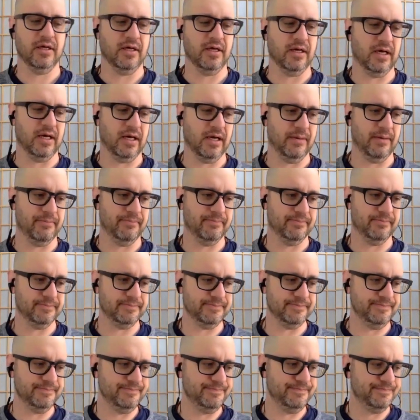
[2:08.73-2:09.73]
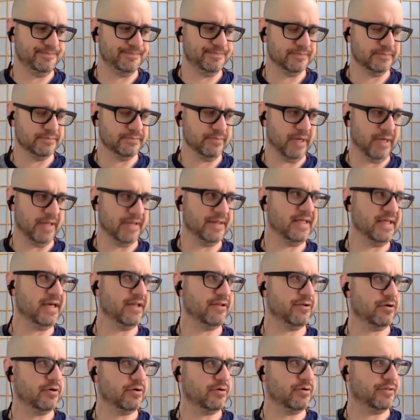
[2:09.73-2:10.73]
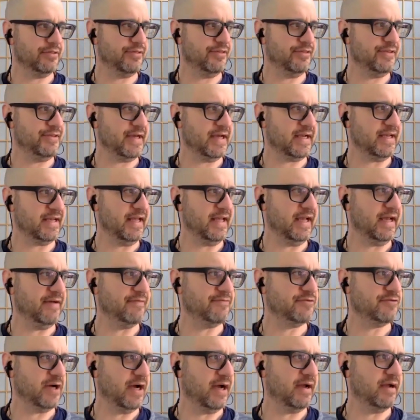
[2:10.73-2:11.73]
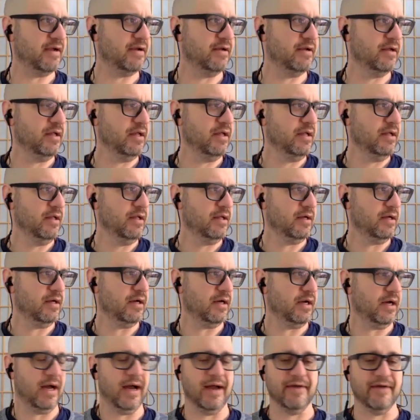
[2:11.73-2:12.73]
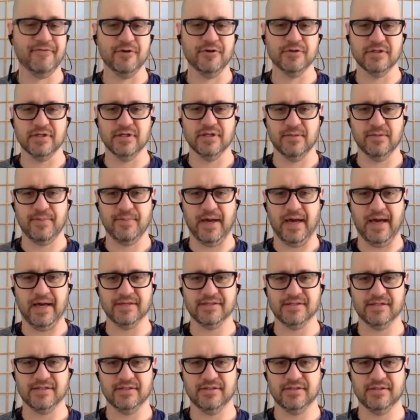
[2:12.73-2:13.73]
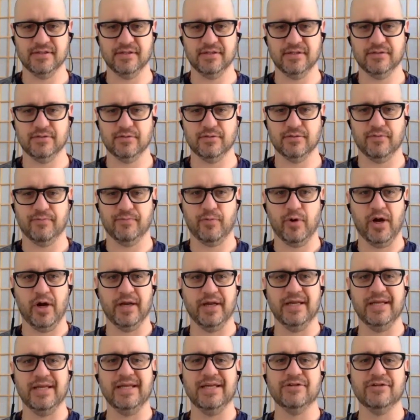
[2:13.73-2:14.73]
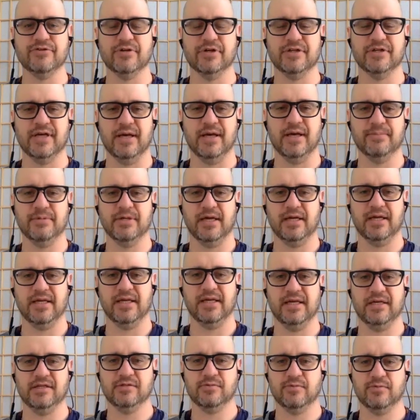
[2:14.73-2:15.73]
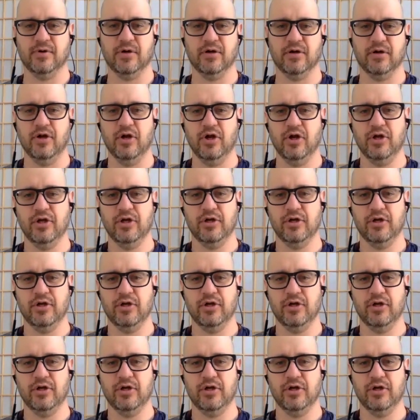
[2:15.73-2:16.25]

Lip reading: But the other technique I've used in the past is sort of prana nidra type techniques, where